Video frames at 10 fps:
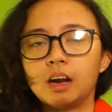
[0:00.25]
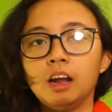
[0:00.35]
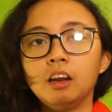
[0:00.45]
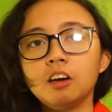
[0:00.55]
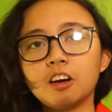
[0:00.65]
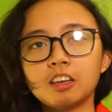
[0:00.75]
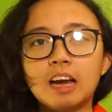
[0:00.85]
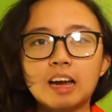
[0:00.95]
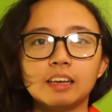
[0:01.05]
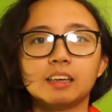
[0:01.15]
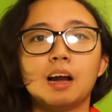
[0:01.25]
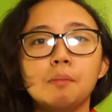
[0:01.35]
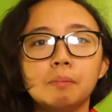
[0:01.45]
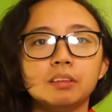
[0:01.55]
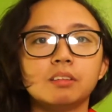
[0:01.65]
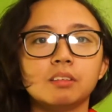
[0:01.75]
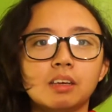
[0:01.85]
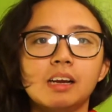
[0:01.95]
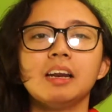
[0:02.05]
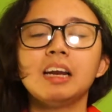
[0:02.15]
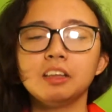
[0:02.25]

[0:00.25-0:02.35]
I look like I'm about to. I,